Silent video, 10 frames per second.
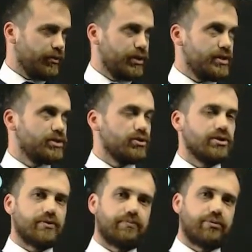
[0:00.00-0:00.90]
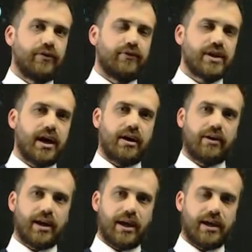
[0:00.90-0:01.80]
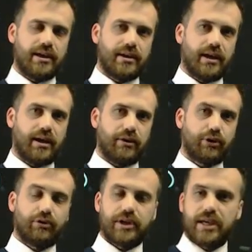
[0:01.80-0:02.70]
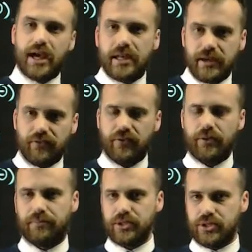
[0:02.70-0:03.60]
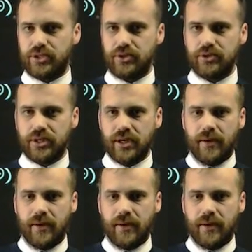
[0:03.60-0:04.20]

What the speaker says: These sorts of proofs are a creative pursuit,